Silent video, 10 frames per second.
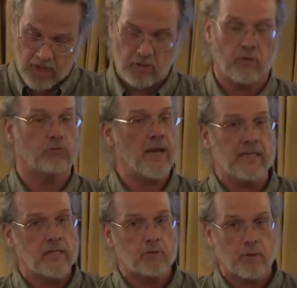a great
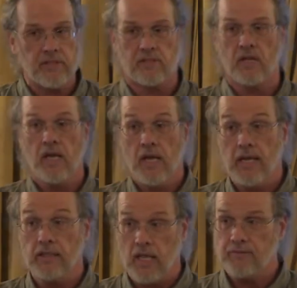increase
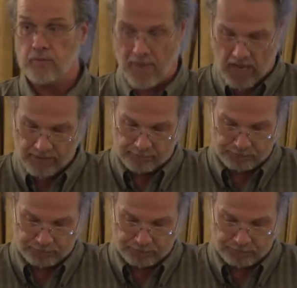in lifespan,